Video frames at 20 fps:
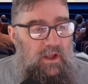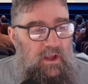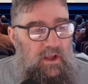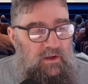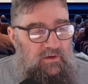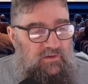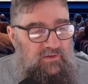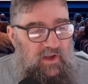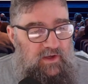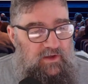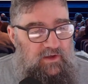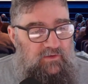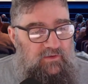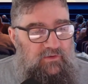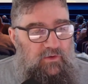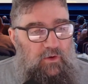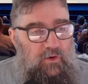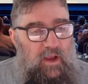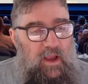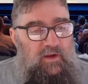Static
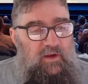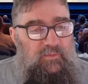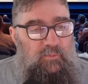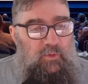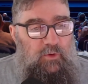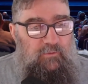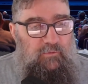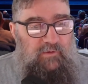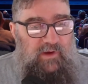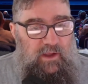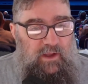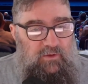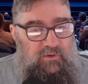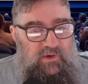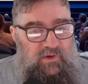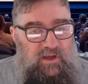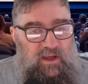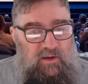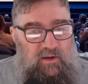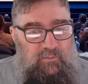stock as per
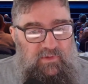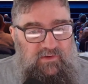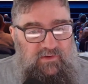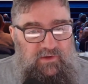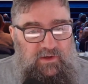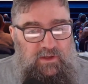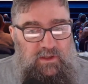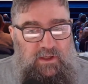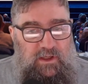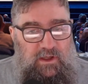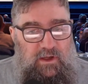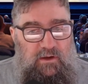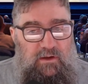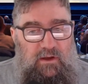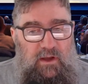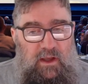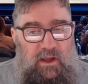reality can be seen here.